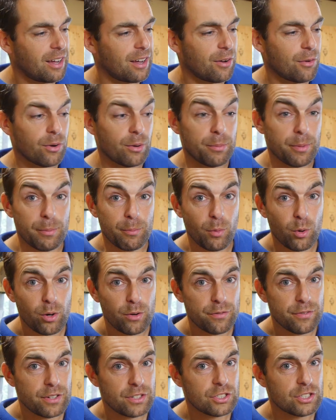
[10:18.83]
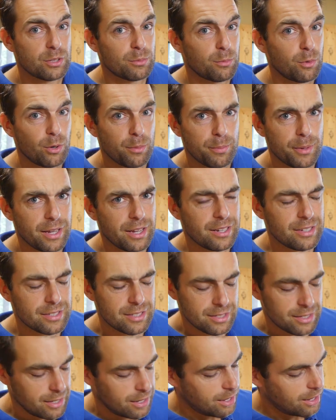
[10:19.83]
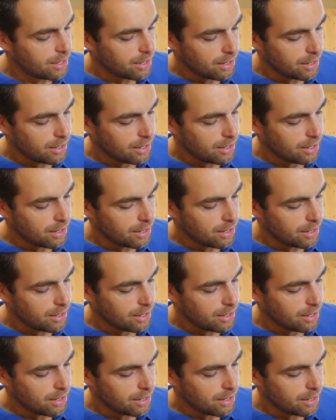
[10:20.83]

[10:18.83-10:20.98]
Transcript: would have been more efficient, more bass.